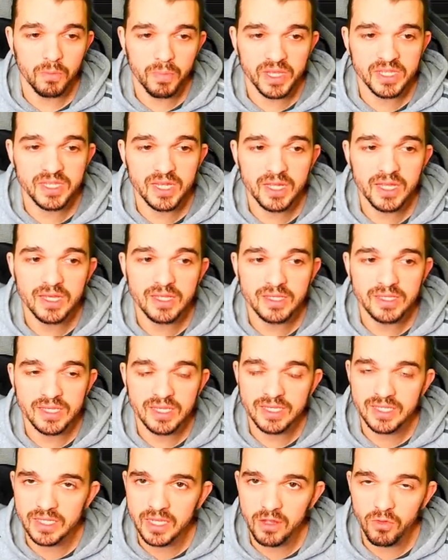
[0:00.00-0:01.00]
So basically
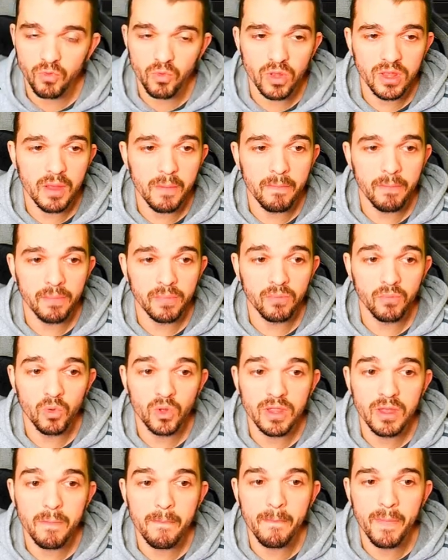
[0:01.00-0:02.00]
this skill
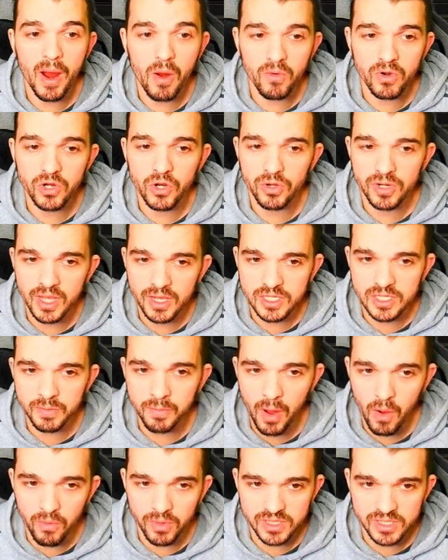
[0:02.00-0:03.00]
will empower your
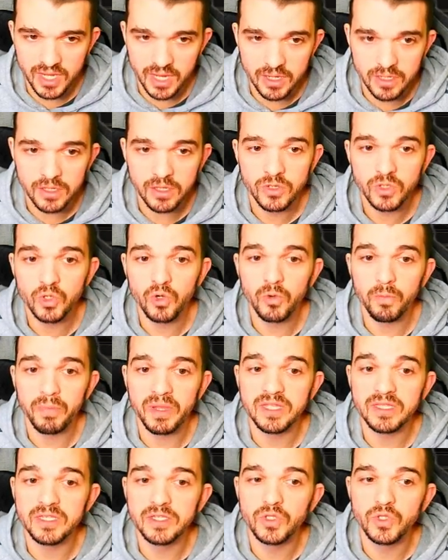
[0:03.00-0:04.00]
next bow attack to
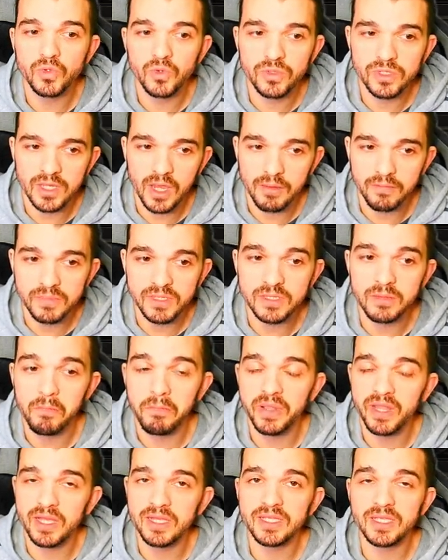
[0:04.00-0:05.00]
repeat 2 times
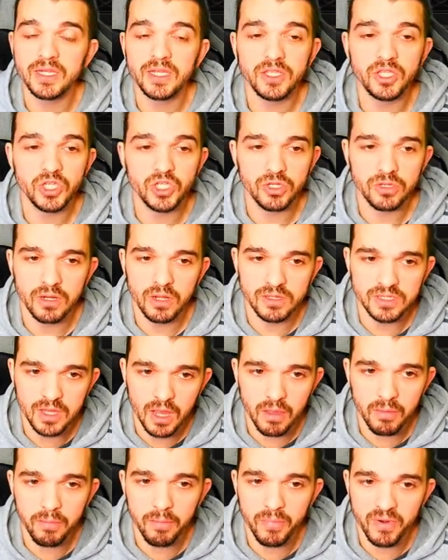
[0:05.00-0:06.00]
plus an additional
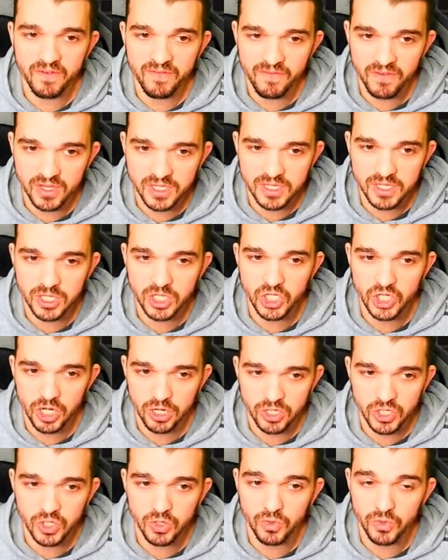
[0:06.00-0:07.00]
time per frenzy
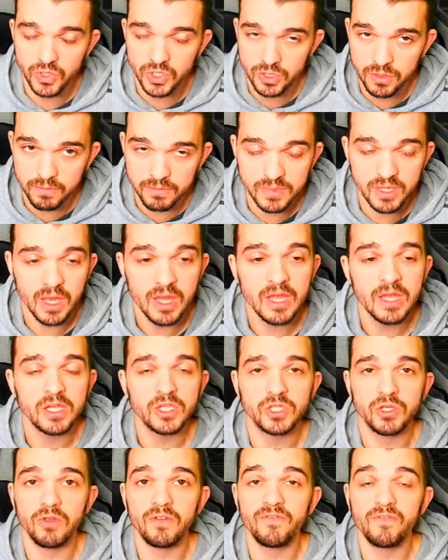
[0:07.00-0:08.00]
charge consumed.
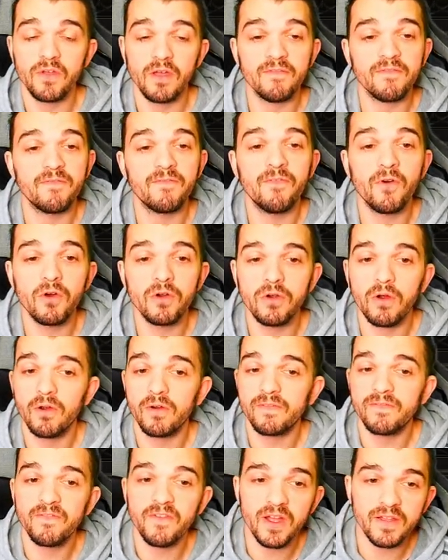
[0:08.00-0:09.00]
So if you have 4
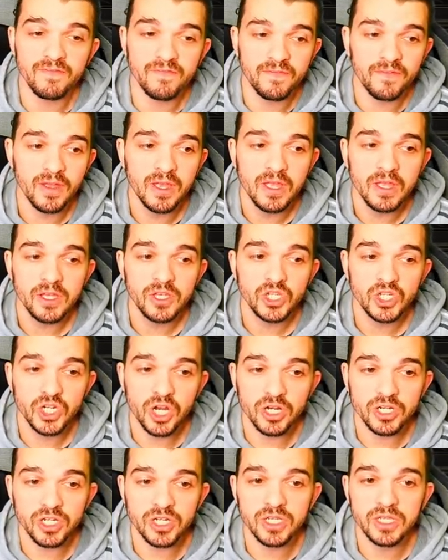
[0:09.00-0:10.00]
or 5
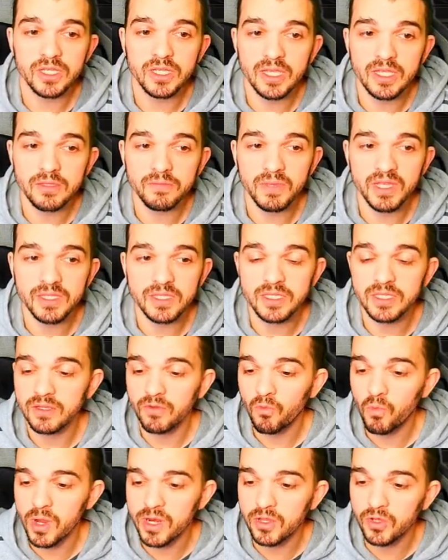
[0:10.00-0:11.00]
charges, it
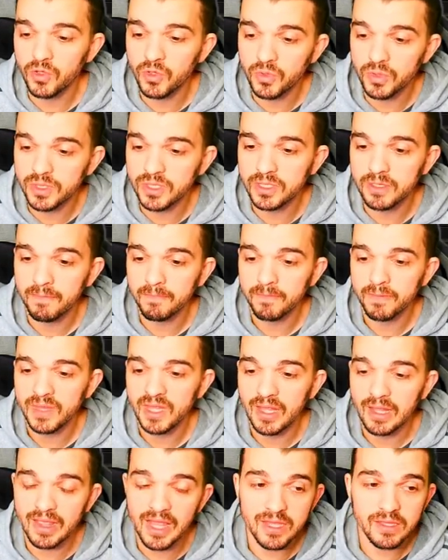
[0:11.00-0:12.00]
means when you use
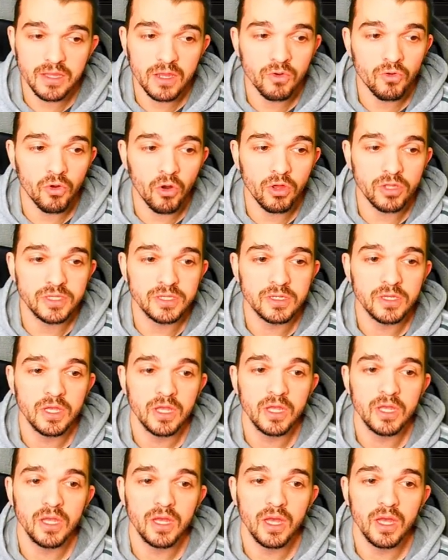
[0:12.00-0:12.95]
Lightning Rod